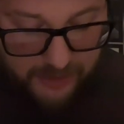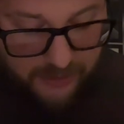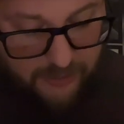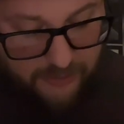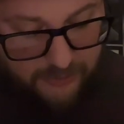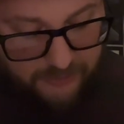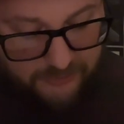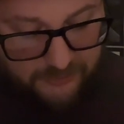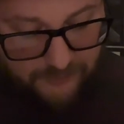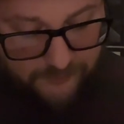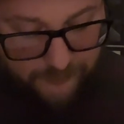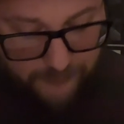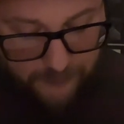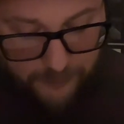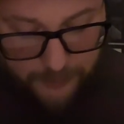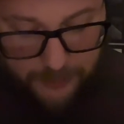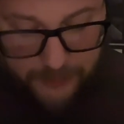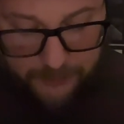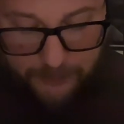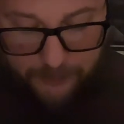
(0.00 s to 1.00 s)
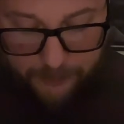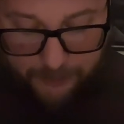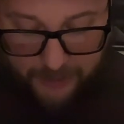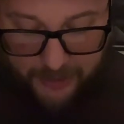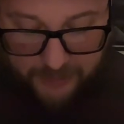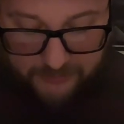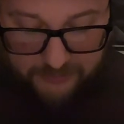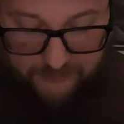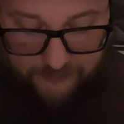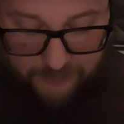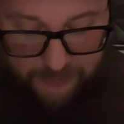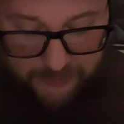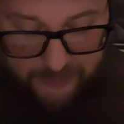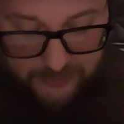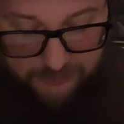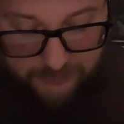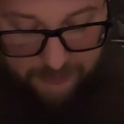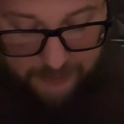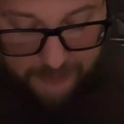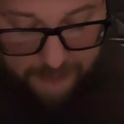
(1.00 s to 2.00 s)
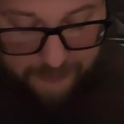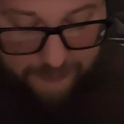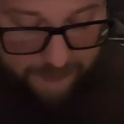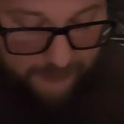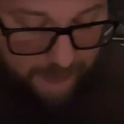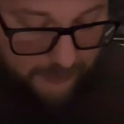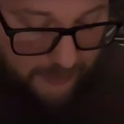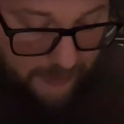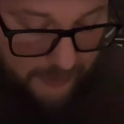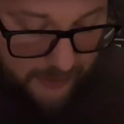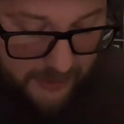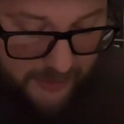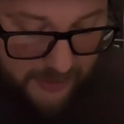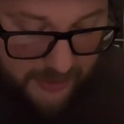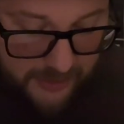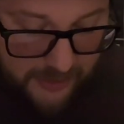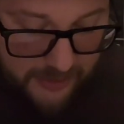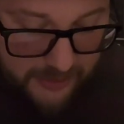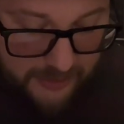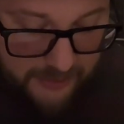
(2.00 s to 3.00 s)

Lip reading: and I noticed a few people browsing for things around the store.